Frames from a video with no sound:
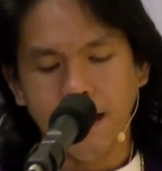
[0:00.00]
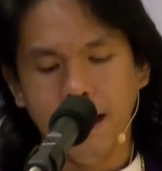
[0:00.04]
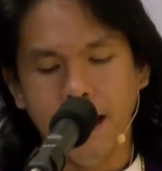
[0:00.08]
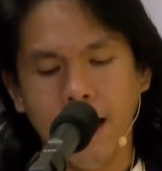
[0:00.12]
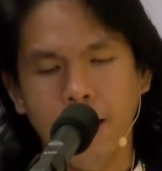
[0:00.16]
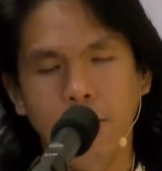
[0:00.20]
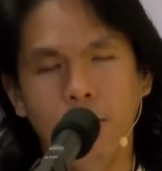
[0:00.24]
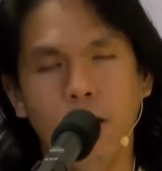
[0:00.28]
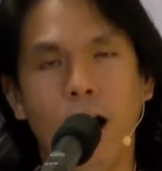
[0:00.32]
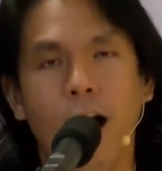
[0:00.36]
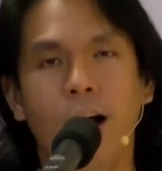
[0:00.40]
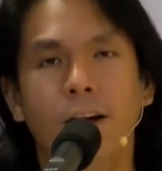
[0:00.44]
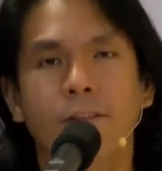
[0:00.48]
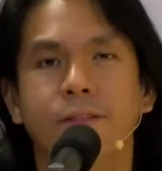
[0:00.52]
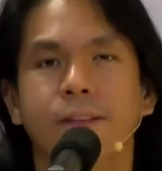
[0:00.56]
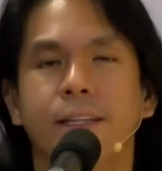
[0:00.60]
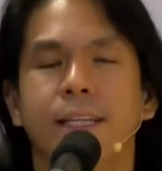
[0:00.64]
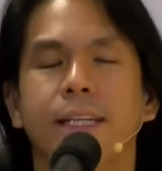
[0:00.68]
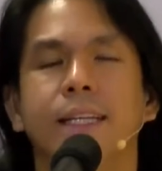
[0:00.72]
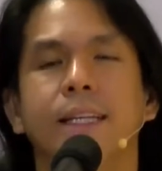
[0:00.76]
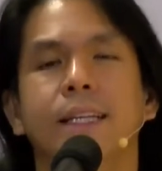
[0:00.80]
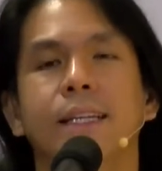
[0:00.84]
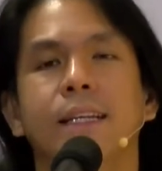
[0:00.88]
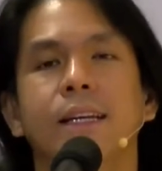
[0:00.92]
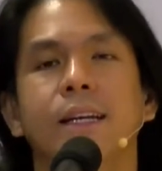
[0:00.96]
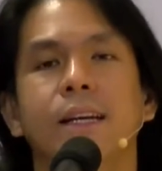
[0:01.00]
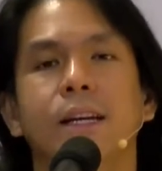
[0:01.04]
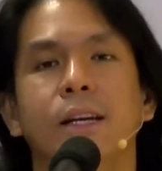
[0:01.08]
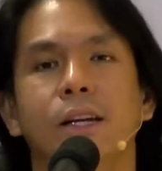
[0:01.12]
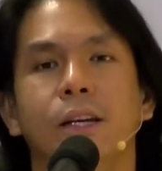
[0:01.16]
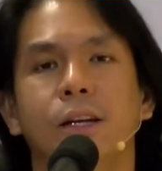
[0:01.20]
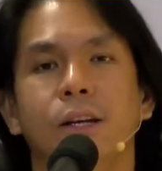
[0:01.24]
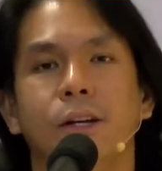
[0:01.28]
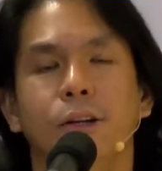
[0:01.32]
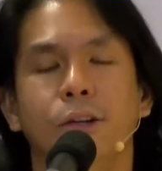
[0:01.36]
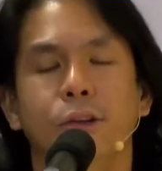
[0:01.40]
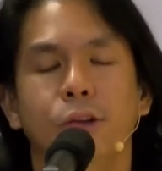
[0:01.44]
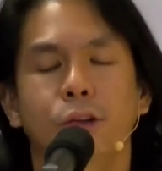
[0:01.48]
How often
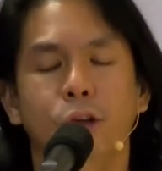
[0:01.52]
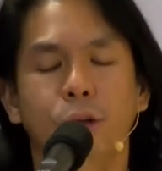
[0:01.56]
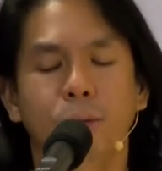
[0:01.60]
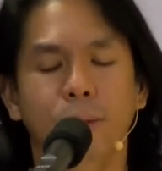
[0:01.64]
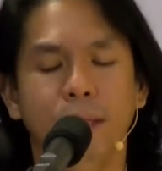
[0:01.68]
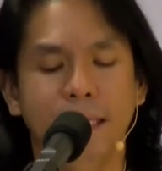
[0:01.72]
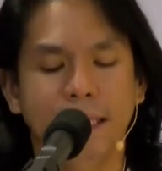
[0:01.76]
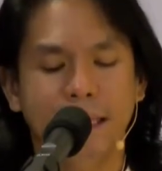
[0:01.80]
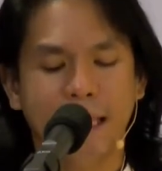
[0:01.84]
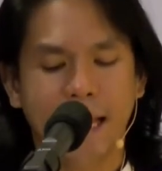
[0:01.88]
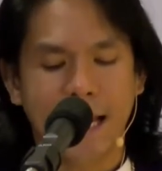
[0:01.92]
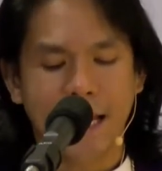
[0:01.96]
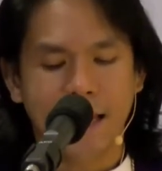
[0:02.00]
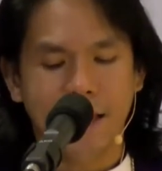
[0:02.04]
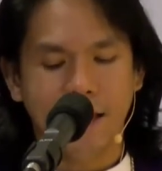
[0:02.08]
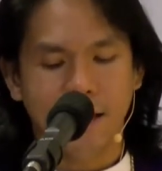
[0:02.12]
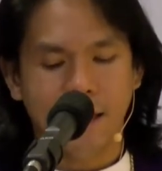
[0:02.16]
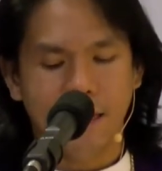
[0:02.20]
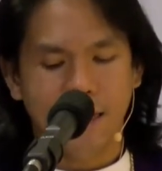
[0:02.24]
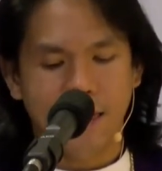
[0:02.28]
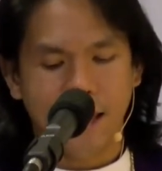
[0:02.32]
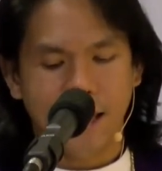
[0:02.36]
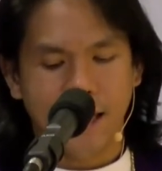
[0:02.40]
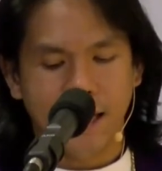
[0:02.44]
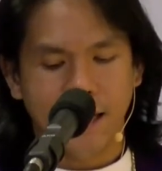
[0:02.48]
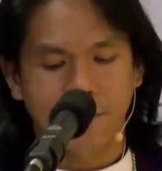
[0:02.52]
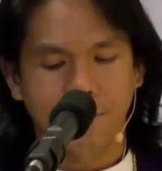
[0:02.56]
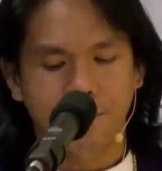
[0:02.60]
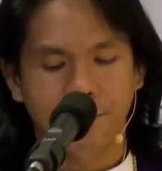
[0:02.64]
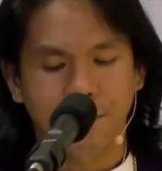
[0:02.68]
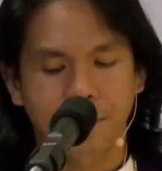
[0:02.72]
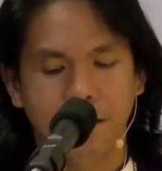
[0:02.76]
do we tend to think